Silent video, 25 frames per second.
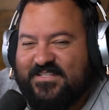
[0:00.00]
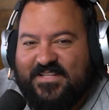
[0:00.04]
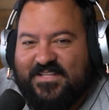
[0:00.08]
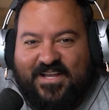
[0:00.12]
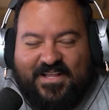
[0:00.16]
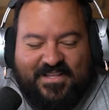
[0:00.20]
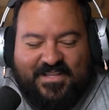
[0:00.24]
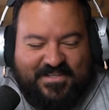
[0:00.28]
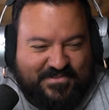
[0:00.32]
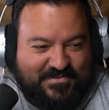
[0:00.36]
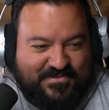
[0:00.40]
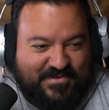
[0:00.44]

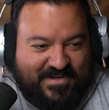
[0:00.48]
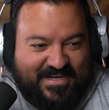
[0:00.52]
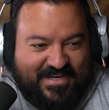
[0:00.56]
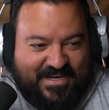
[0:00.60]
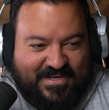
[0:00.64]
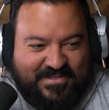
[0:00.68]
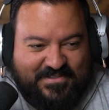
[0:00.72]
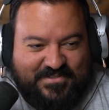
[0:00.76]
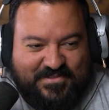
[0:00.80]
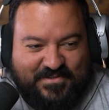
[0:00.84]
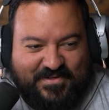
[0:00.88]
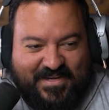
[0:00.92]
dollars right
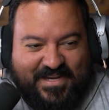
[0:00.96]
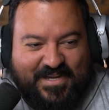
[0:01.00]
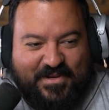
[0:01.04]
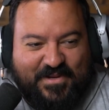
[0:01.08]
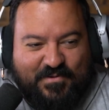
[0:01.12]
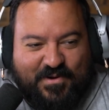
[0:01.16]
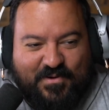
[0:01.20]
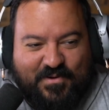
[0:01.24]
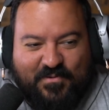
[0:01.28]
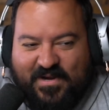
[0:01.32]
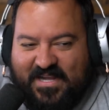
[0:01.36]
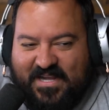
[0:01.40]
now to uh,
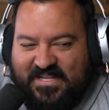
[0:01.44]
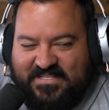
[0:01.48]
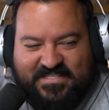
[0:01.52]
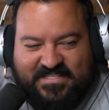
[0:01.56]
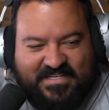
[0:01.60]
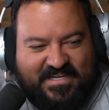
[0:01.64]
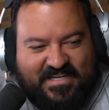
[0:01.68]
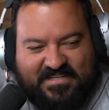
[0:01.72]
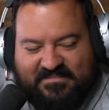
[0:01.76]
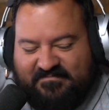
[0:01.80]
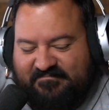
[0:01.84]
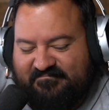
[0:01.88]
anyone
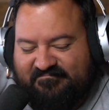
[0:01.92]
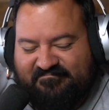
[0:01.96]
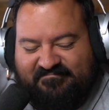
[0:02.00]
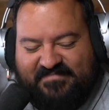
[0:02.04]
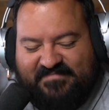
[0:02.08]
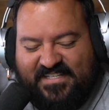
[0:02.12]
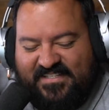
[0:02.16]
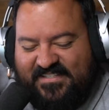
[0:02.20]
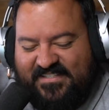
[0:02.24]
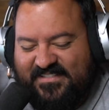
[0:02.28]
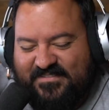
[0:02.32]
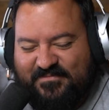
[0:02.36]
watching, and
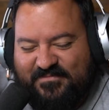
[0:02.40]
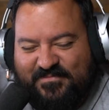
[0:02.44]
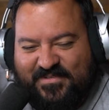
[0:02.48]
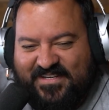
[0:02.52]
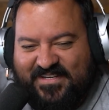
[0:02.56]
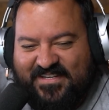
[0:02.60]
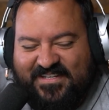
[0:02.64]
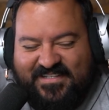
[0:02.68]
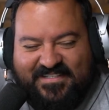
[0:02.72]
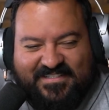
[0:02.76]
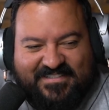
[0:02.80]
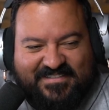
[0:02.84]
yeah, we're
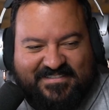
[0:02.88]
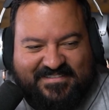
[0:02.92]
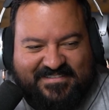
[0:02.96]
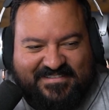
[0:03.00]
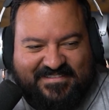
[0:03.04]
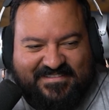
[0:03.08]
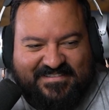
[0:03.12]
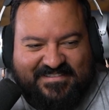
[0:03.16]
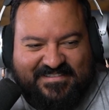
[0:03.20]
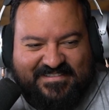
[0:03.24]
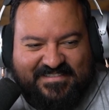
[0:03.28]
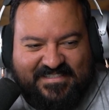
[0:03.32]
good. Right,
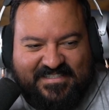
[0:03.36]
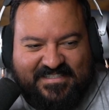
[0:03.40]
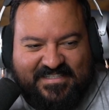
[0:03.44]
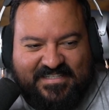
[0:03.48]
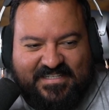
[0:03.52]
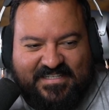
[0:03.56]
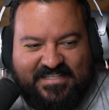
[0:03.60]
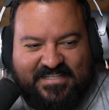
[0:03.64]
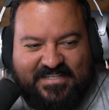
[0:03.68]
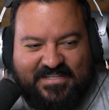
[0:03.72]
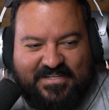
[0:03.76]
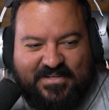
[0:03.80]
we're we're out.
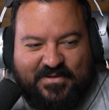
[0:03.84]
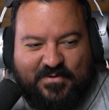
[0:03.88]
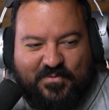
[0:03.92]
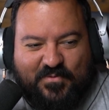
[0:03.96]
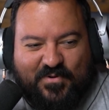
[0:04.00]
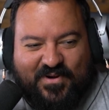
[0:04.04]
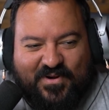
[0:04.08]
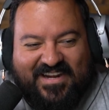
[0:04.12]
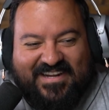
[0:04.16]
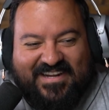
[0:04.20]
We're